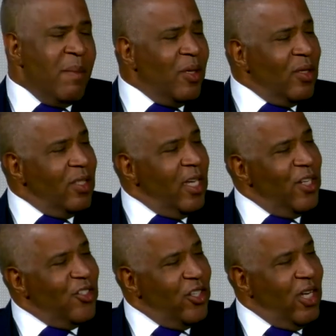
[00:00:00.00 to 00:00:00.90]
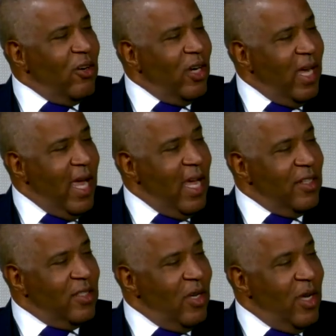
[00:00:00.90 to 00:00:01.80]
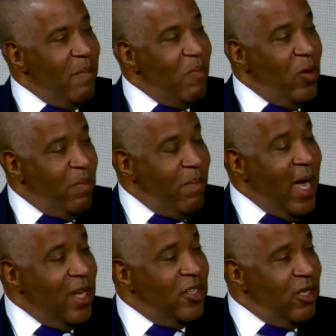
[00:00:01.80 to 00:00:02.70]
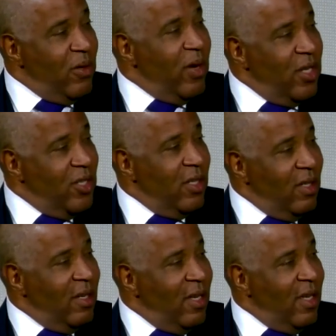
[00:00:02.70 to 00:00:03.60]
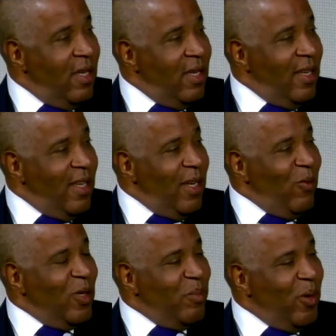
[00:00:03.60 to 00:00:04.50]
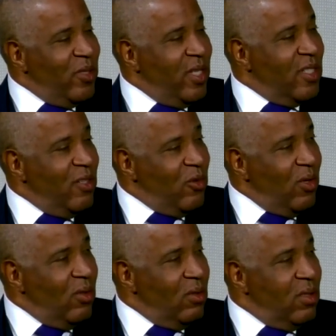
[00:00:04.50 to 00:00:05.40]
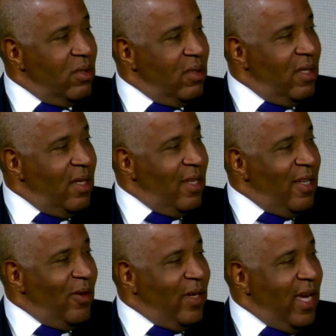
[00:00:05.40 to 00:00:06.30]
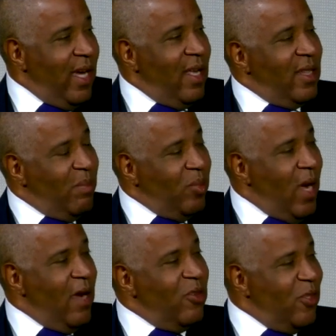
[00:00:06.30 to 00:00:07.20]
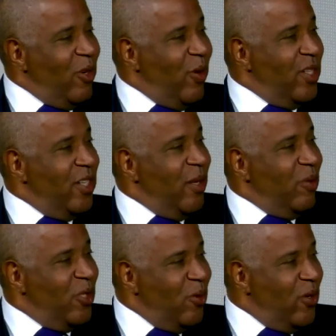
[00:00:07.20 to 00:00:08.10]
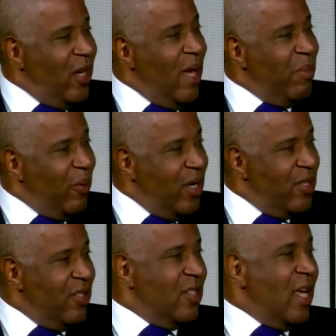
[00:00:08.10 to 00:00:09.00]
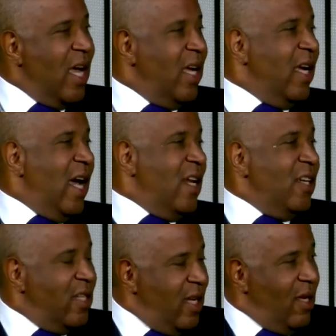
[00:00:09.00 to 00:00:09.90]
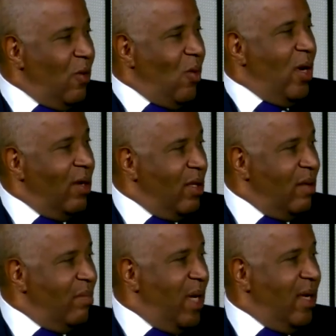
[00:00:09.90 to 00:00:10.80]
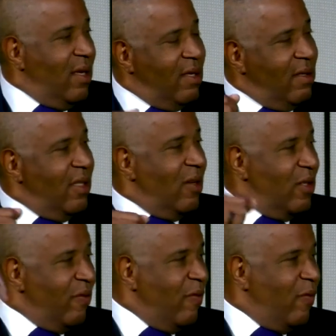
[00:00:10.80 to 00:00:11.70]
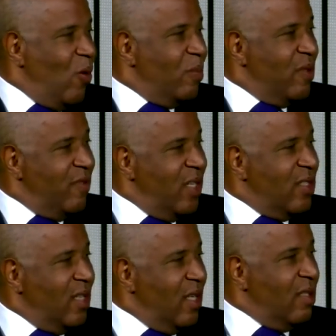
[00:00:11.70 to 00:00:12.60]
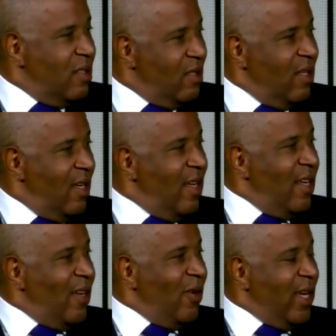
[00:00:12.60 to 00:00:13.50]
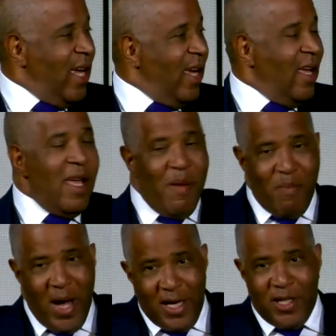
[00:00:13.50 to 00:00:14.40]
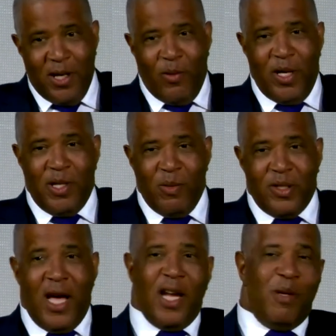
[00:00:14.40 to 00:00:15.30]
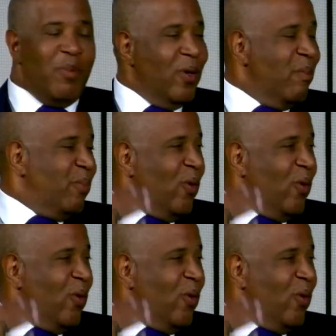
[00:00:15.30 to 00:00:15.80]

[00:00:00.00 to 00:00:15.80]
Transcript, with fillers: chemical engineering as with my generation was process controls. Mm-hmm. Okay, the prior generation it was unit operations, i.e., how do you take oil and make you know different forms of distillates? Mm-hmm. Okay, my generation was how do you put in